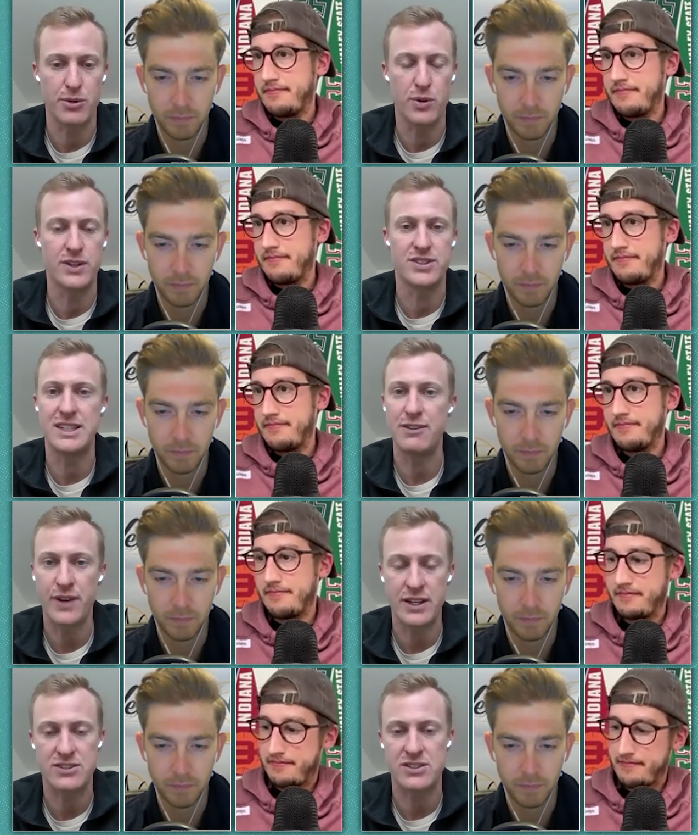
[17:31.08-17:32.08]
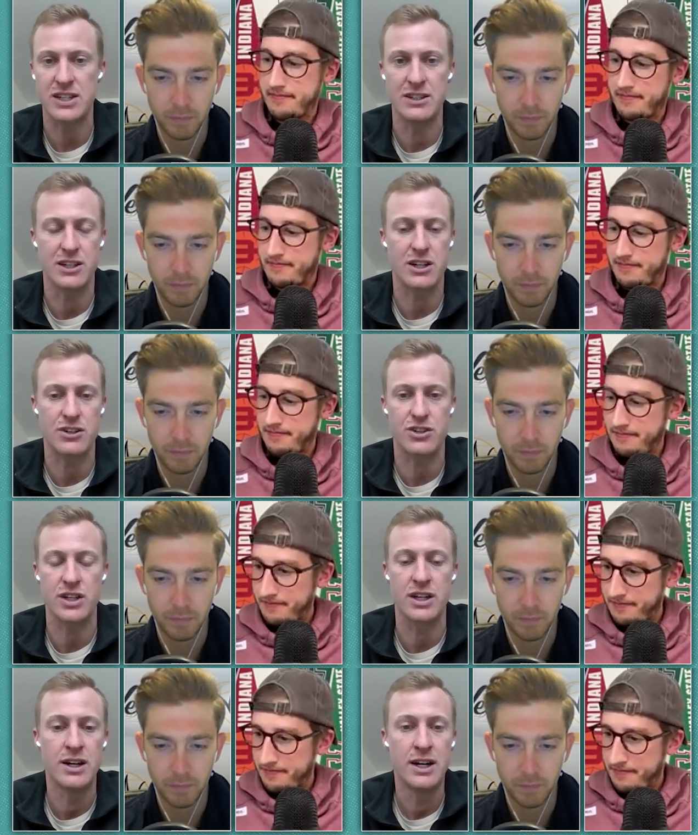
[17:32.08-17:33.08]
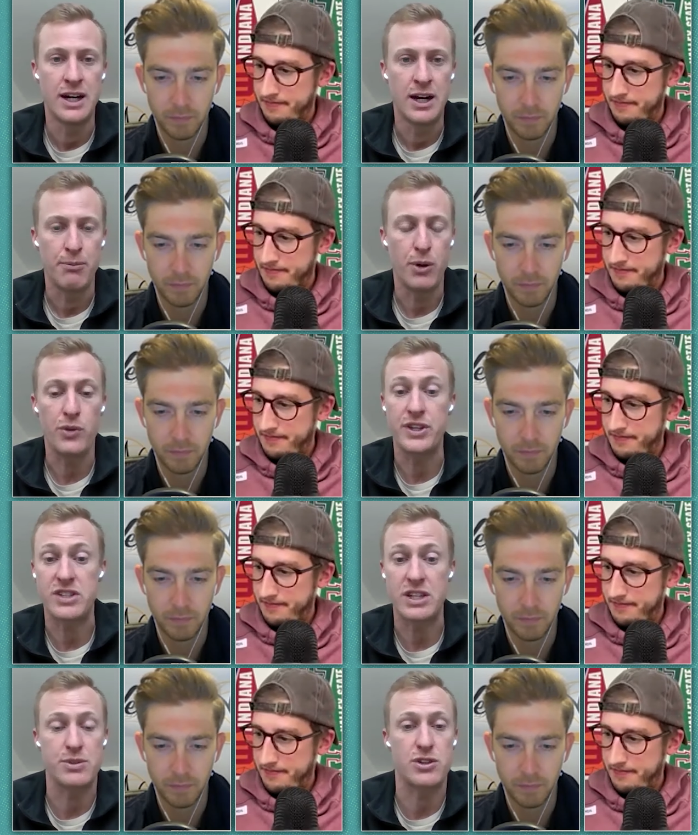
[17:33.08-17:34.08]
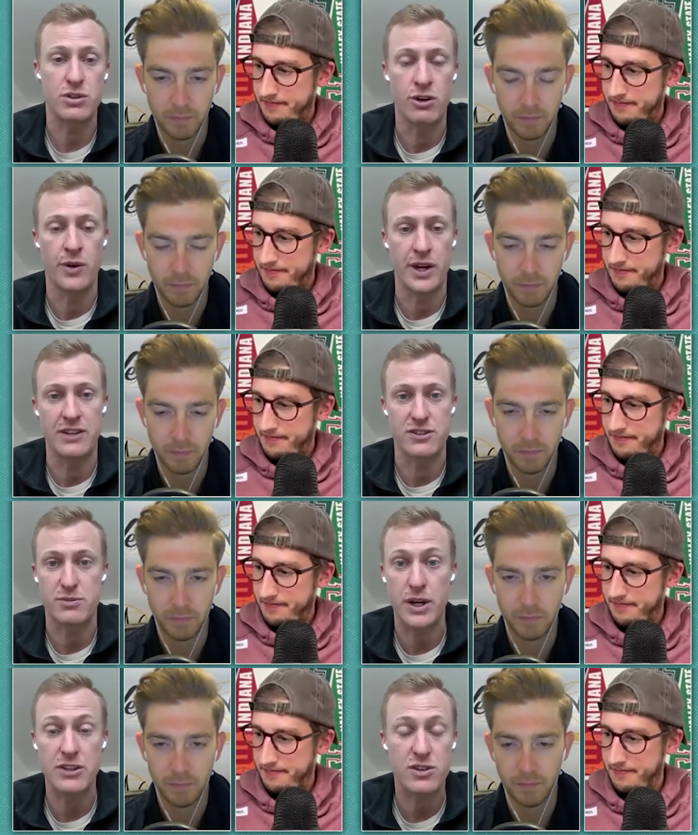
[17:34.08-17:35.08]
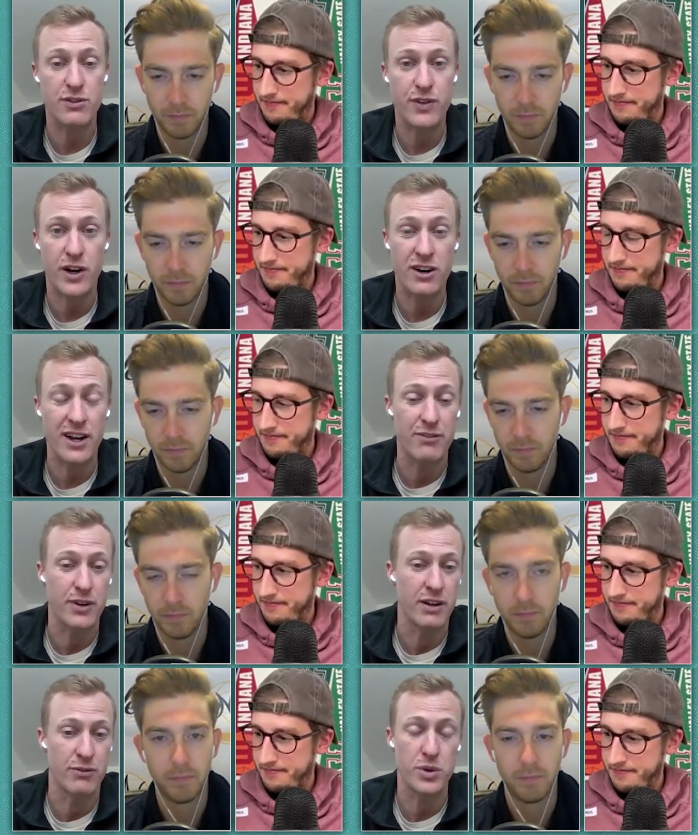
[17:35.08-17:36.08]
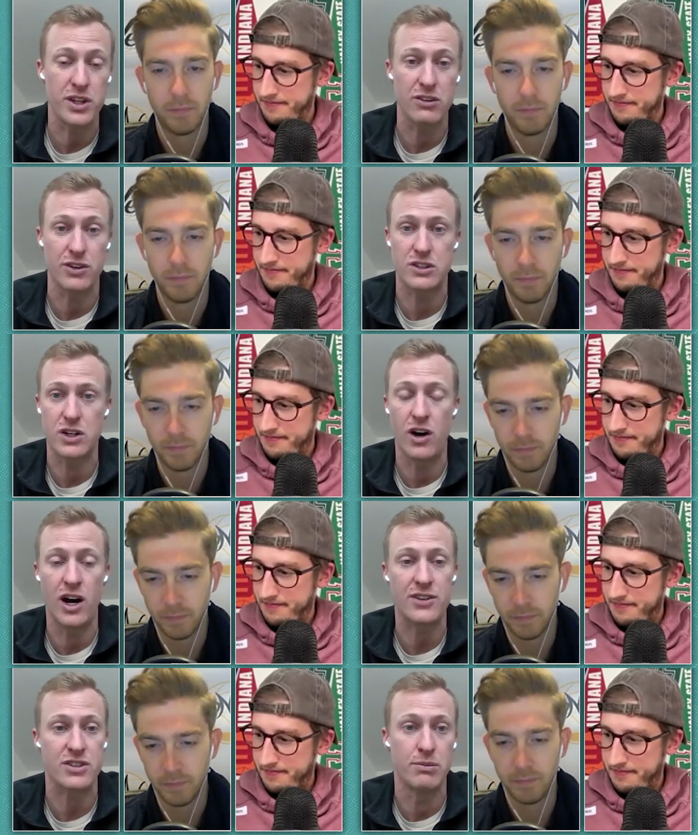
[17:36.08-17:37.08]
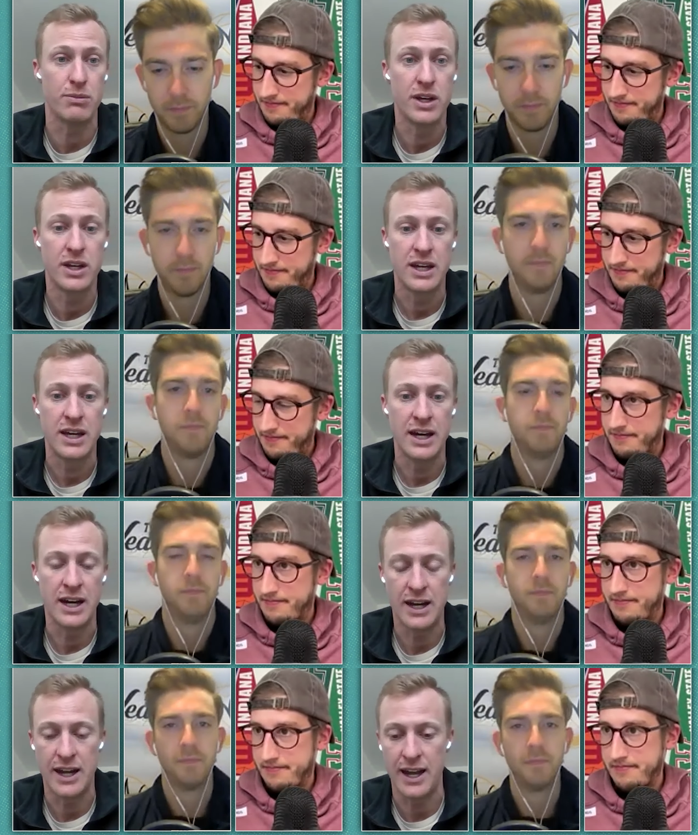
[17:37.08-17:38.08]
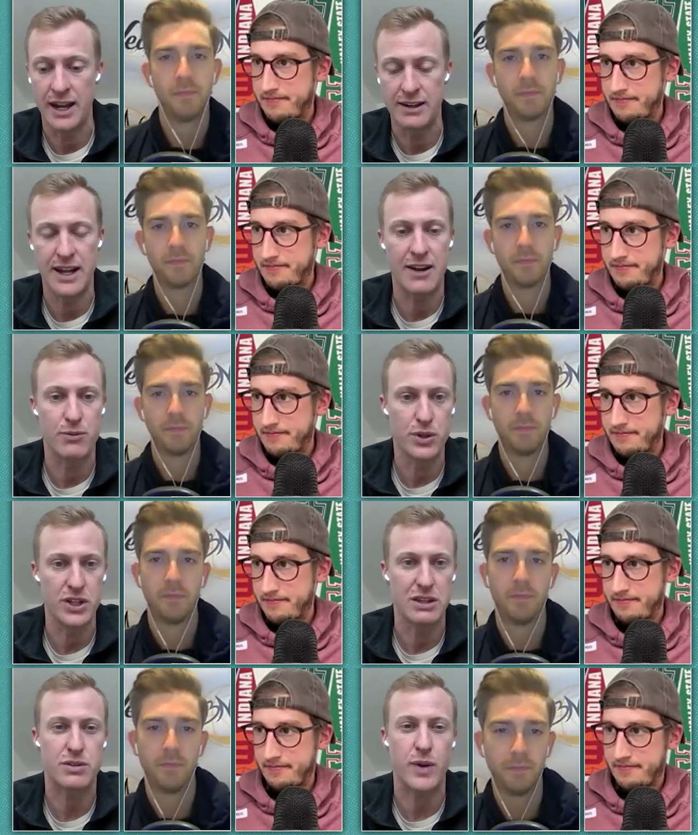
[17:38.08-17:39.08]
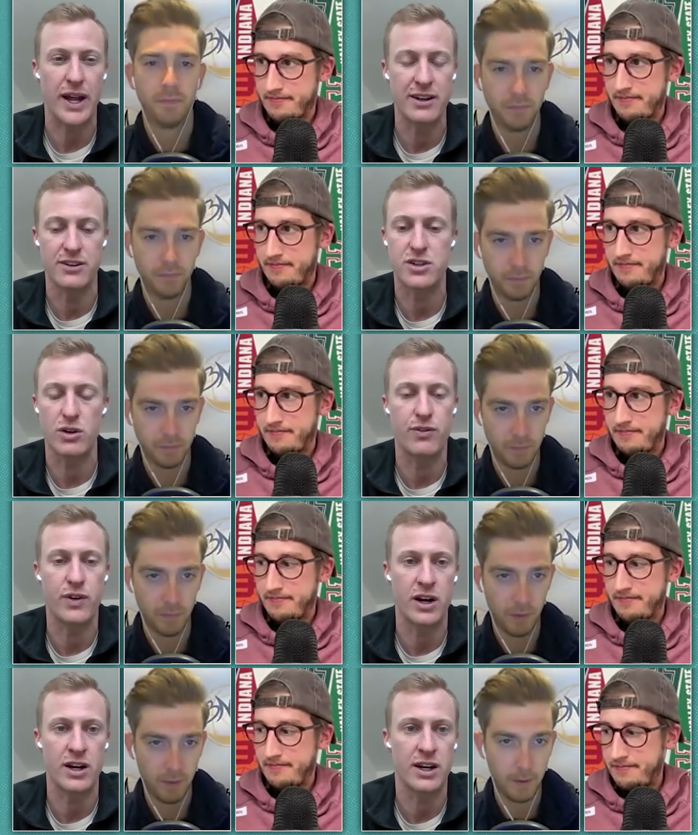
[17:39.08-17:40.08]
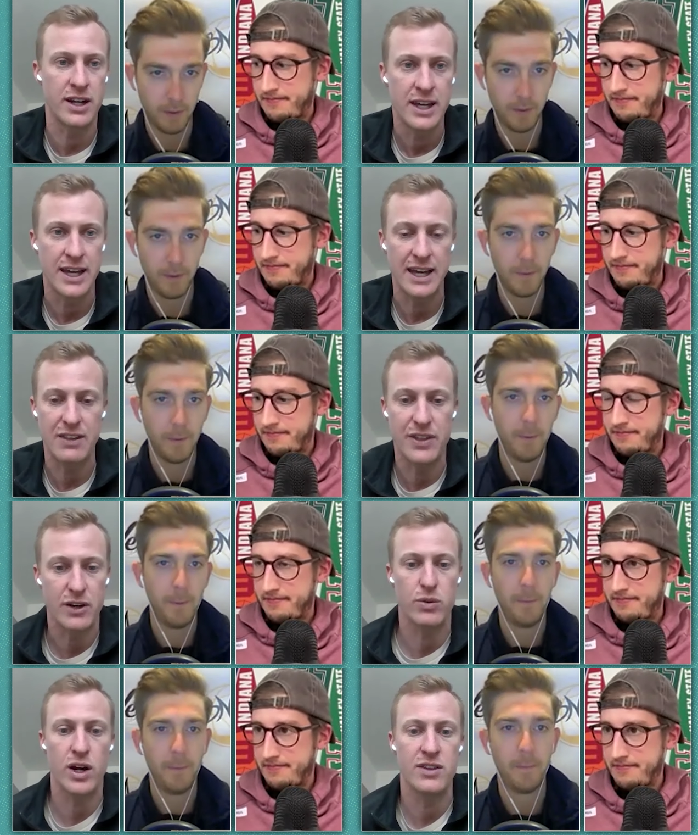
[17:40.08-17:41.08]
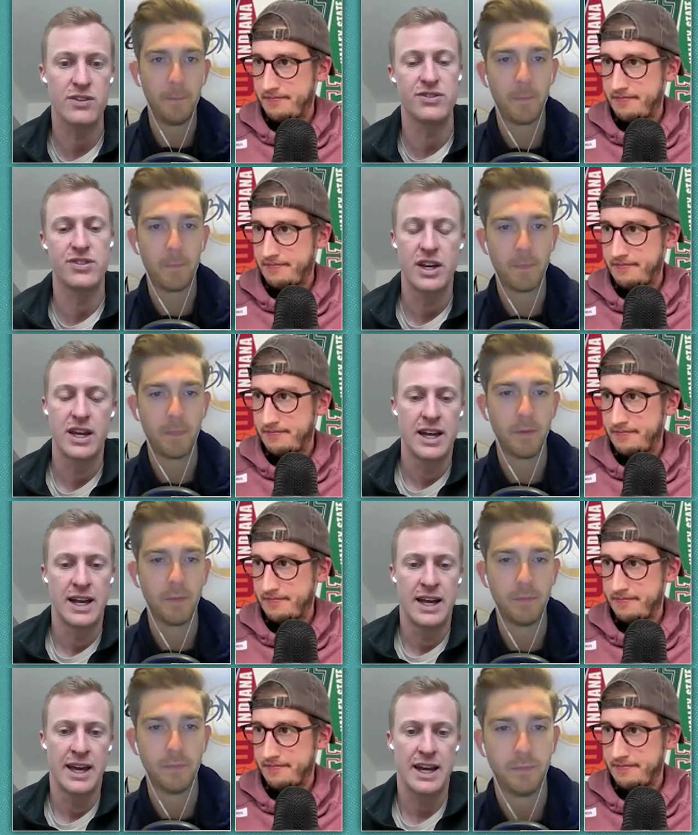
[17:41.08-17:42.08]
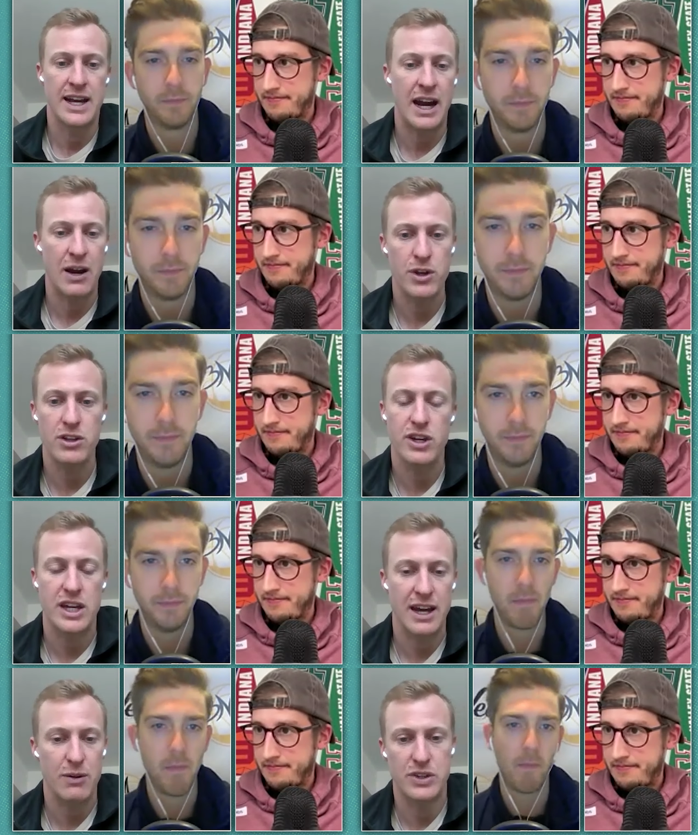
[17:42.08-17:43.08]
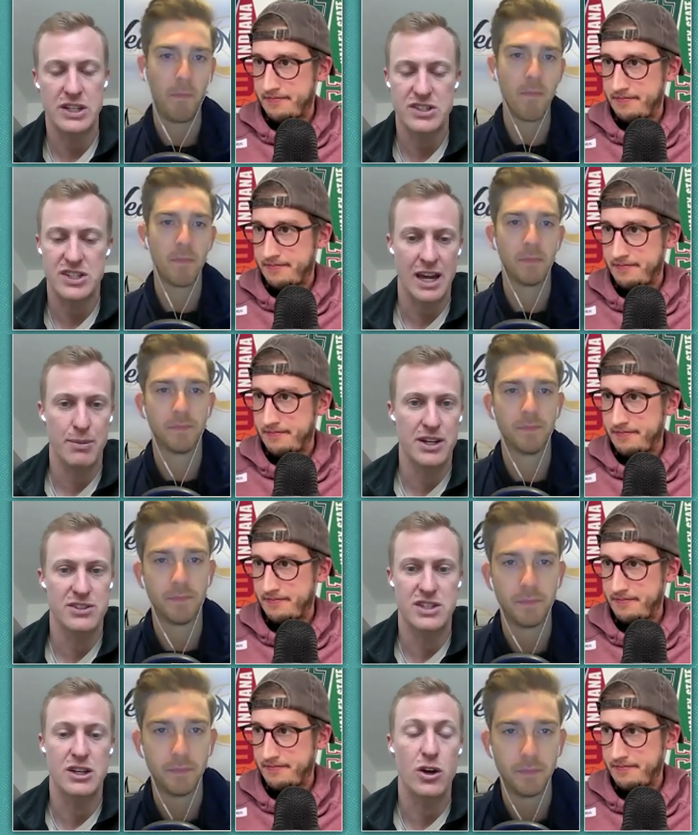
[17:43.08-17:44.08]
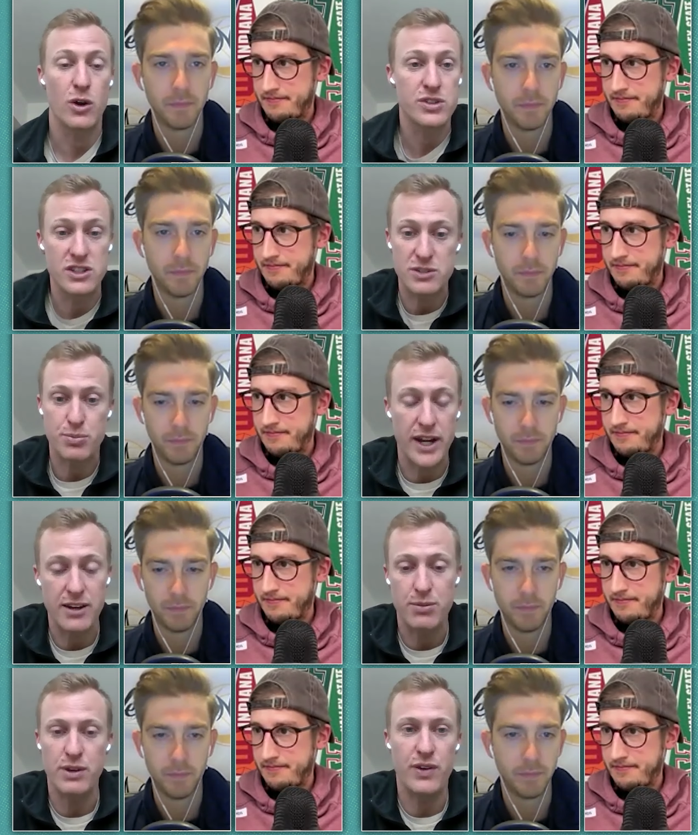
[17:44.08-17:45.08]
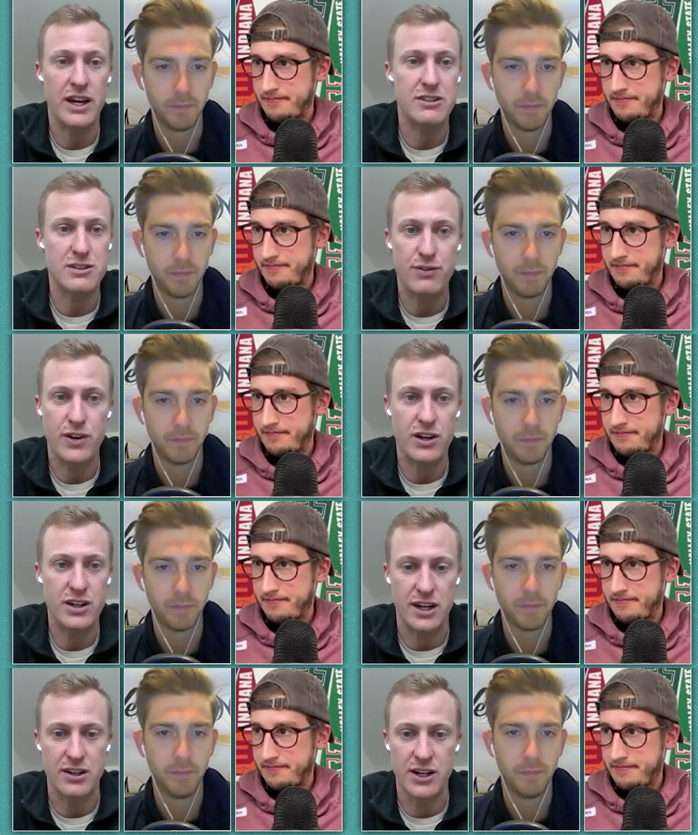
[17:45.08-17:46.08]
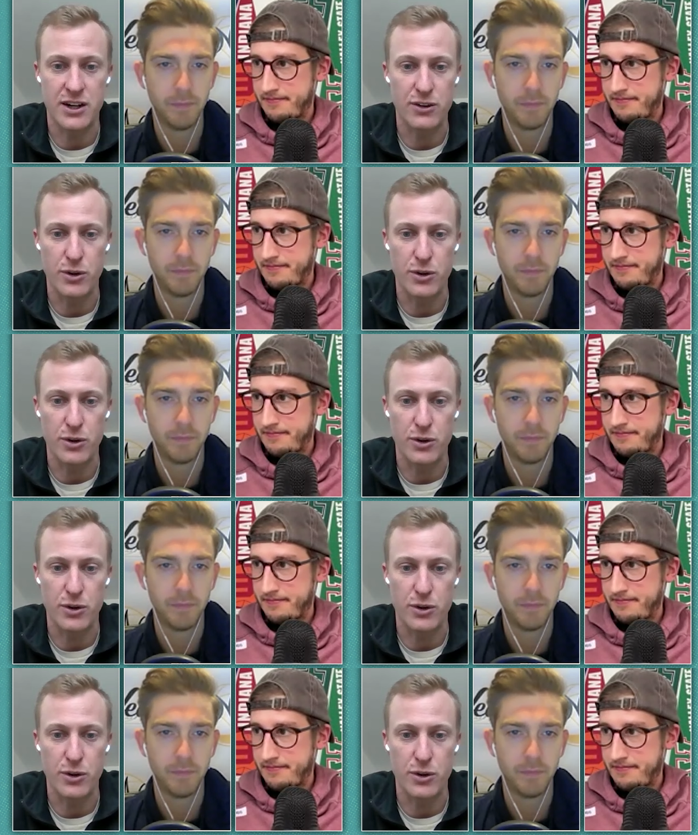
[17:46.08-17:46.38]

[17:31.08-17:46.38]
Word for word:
Speaker 1: number one defense in the country. Both these teams are 2 0 against the spread so far, have, have really looked awesome uh, and not really threatened so far in their runs Kai, what are you looking at with this game? It is the closest spread we've had so far in our in our